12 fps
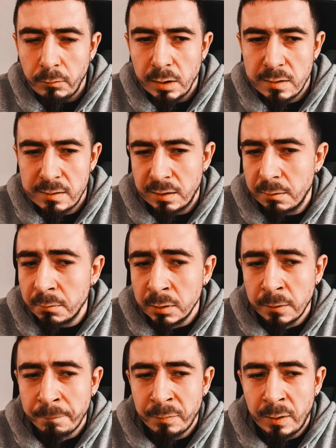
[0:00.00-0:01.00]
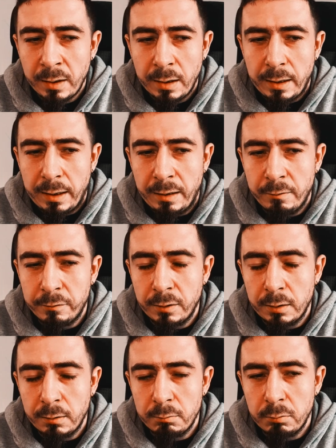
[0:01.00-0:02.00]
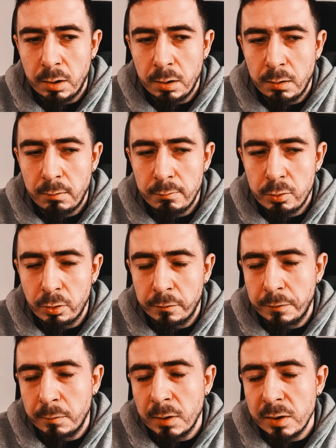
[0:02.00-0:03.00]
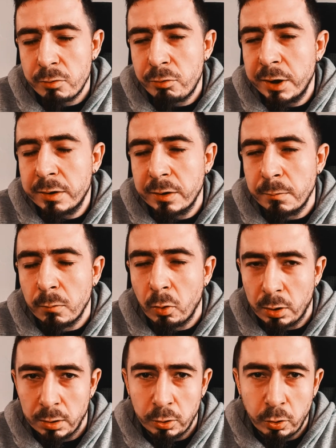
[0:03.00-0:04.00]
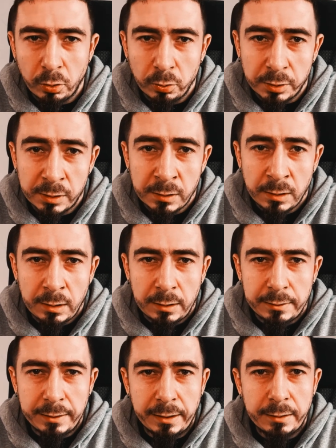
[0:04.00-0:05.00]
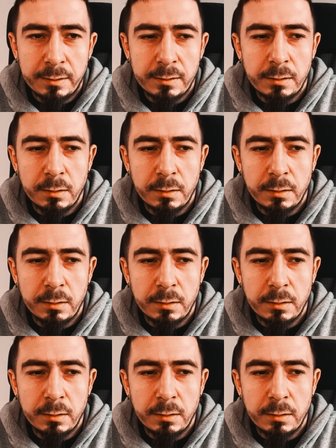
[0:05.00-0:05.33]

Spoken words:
some have sort of a stricter moral code that